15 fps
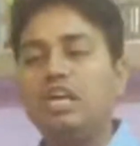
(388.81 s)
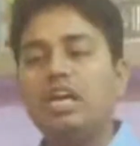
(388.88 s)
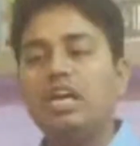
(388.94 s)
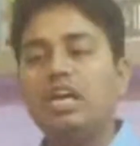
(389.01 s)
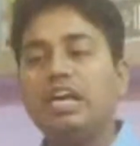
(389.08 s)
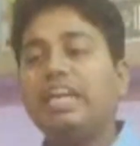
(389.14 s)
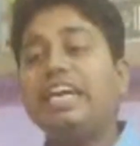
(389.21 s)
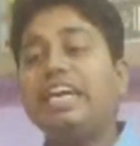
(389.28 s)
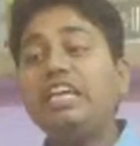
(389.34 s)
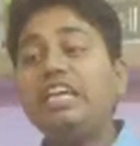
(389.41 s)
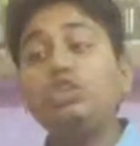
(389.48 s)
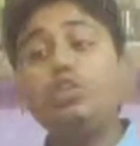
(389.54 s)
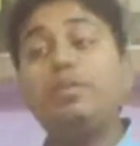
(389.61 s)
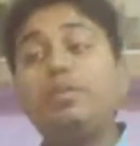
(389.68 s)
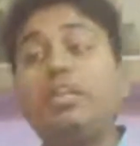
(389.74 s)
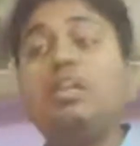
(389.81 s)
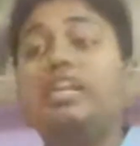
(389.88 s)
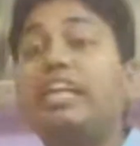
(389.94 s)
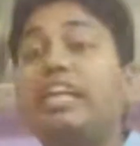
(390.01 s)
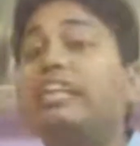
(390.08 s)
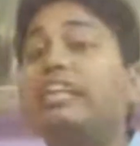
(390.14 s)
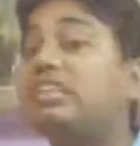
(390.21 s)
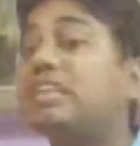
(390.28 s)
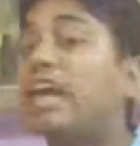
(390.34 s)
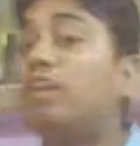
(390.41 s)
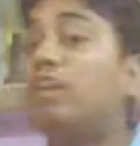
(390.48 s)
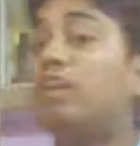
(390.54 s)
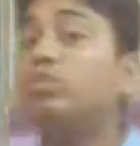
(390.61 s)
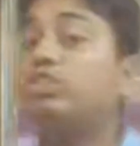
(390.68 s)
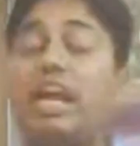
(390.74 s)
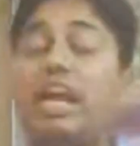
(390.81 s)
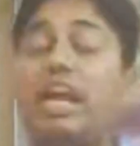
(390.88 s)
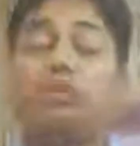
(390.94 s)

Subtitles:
He should be lurking in the shadow.